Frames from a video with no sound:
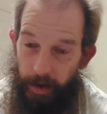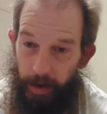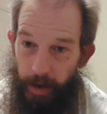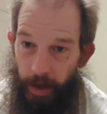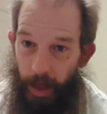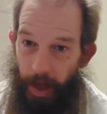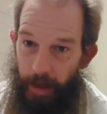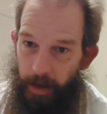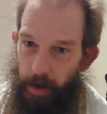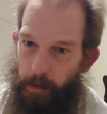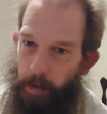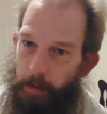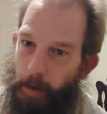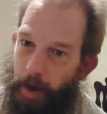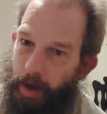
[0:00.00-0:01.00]
so that's going to
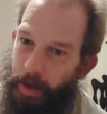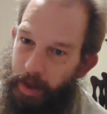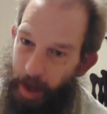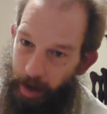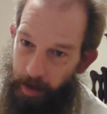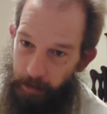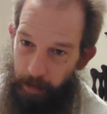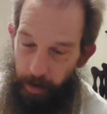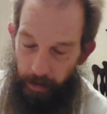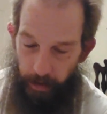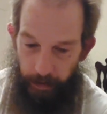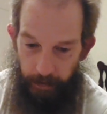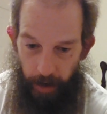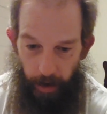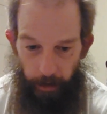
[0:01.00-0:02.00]
be my next book
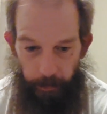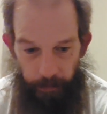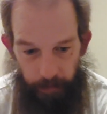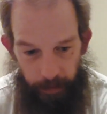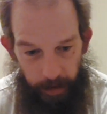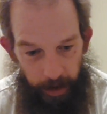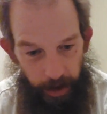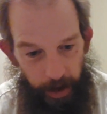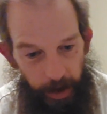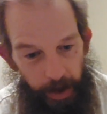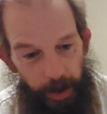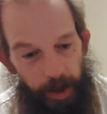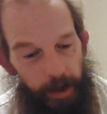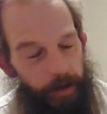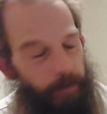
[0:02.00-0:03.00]
review.
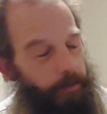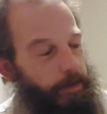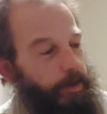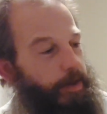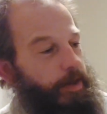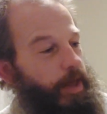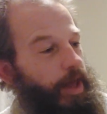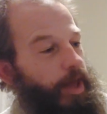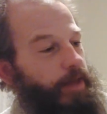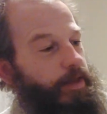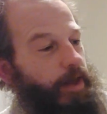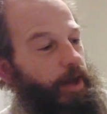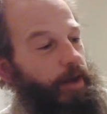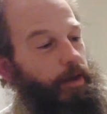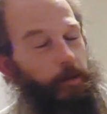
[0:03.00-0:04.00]
But yeah,
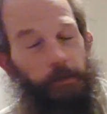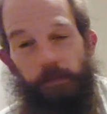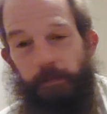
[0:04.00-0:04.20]
so